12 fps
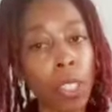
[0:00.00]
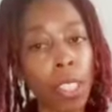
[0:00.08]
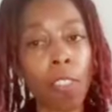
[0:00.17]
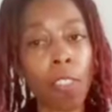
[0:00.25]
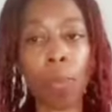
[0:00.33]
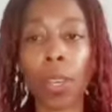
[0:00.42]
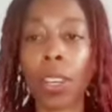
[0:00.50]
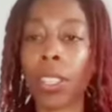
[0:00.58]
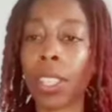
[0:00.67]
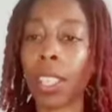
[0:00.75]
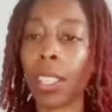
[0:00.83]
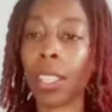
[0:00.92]
positive
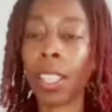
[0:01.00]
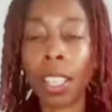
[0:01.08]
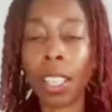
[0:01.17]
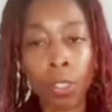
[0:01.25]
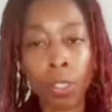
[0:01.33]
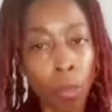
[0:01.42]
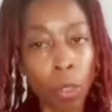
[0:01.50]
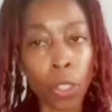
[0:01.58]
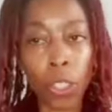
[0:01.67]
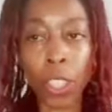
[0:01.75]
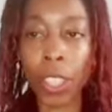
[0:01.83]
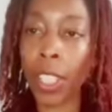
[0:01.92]
person, do
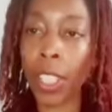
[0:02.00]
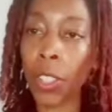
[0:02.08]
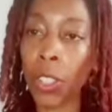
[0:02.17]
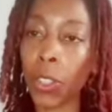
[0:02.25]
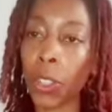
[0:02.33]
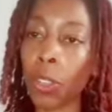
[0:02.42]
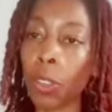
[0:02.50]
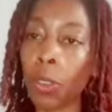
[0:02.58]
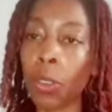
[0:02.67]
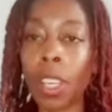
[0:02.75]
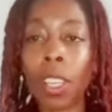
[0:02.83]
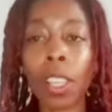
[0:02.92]
what she needs to
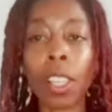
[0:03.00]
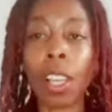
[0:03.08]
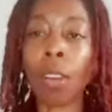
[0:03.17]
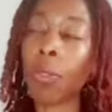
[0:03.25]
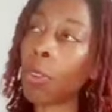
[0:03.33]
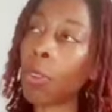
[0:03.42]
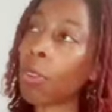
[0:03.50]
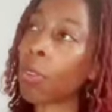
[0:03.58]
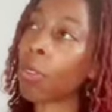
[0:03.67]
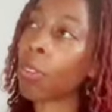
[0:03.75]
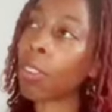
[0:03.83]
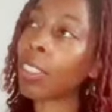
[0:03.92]
do, love
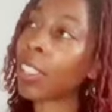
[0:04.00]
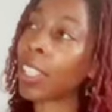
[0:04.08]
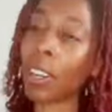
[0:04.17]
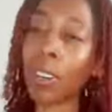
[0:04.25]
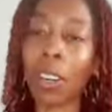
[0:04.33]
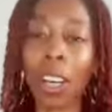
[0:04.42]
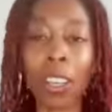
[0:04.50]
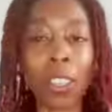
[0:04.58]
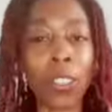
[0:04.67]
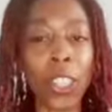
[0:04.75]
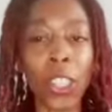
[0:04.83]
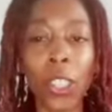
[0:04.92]
all, you know,
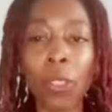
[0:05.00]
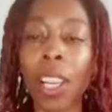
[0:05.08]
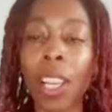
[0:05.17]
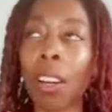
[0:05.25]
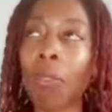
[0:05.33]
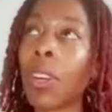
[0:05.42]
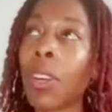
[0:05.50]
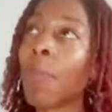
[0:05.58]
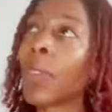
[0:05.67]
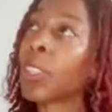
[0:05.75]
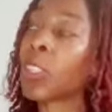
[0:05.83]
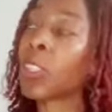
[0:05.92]
unconditional love.
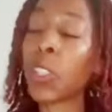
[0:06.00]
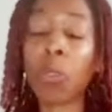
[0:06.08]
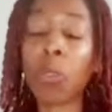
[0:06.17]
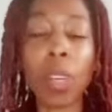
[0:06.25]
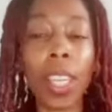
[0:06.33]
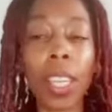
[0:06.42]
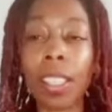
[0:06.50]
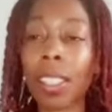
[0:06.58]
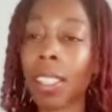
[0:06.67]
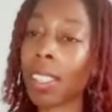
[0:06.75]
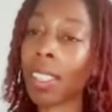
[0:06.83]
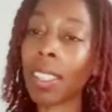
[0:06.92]
Two
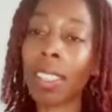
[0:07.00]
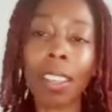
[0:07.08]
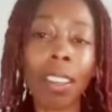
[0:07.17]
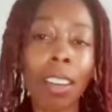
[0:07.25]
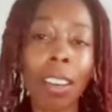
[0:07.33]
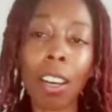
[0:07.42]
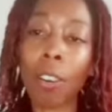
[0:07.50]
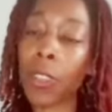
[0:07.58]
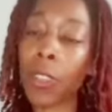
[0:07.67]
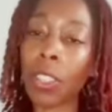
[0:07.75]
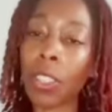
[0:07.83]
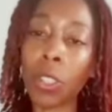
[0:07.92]
weeks
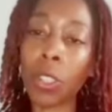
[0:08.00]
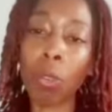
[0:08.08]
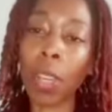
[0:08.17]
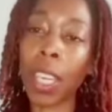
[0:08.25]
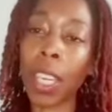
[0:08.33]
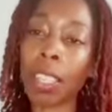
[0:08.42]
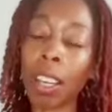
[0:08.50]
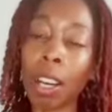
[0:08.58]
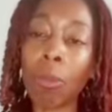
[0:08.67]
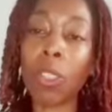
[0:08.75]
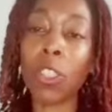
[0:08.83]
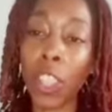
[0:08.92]
after that, two weeks,
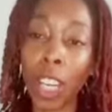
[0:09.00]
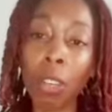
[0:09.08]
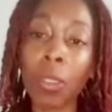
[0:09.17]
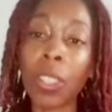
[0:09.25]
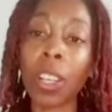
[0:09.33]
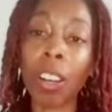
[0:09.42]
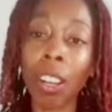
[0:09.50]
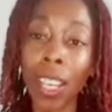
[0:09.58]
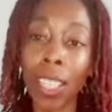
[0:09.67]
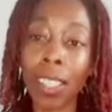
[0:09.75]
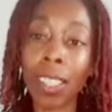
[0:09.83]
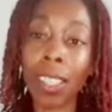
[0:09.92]
I was Jekyll and
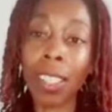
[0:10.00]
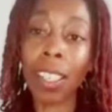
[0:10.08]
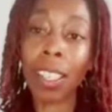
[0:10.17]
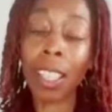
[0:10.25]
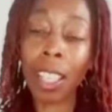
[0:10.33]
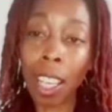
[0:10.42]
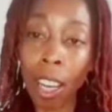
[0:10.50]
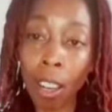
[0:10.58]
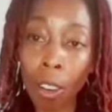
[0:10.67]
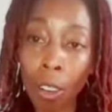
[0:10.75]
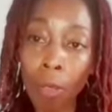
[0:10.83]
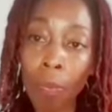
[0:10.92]
Hyde,
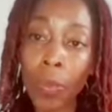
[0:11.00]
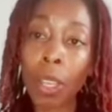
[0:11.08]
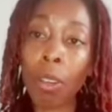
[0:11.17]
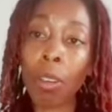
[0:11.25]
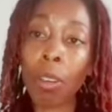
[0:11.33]
low,